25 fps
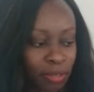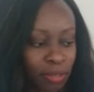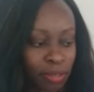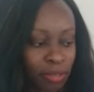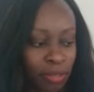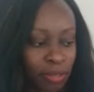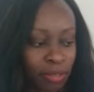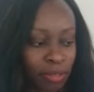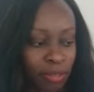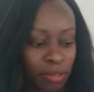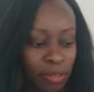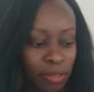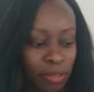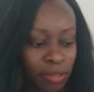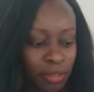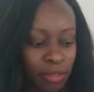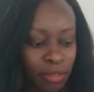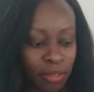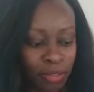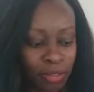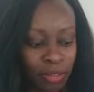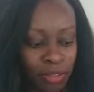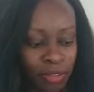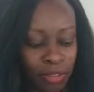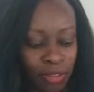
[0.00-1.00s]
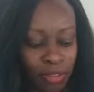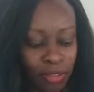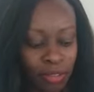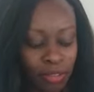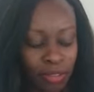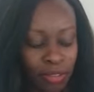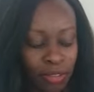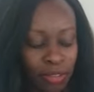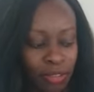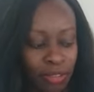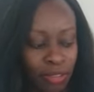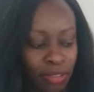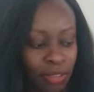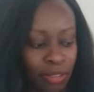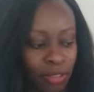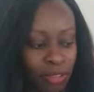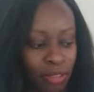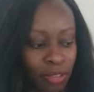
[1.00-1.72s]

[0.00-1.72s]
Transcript: (no one is talking)